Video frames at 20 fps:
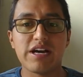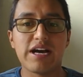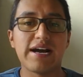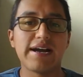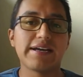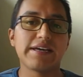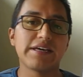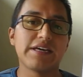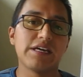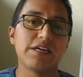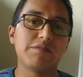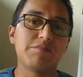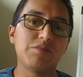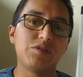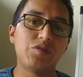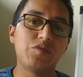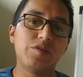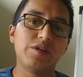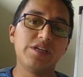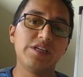A
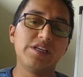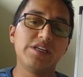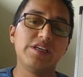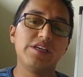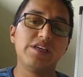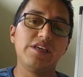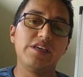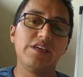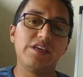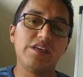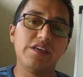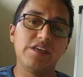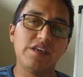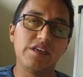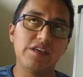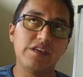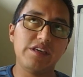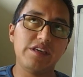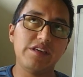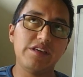camera
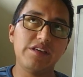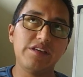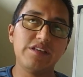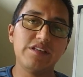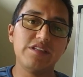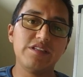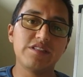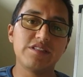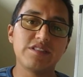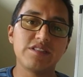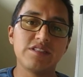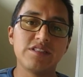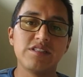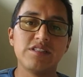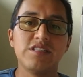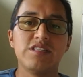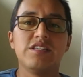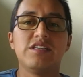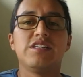is an